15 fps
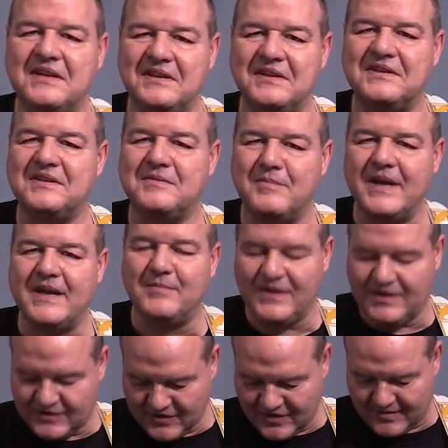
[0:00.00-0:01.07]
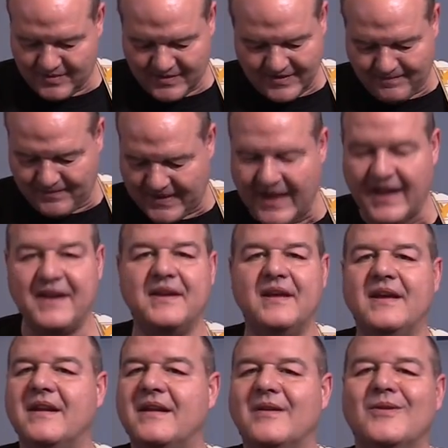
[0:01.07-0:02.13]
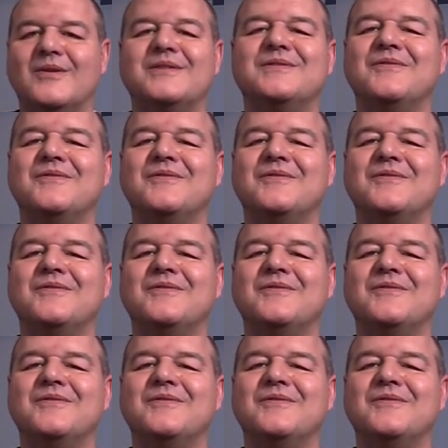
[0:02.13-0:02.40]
quilted maple top. And it looks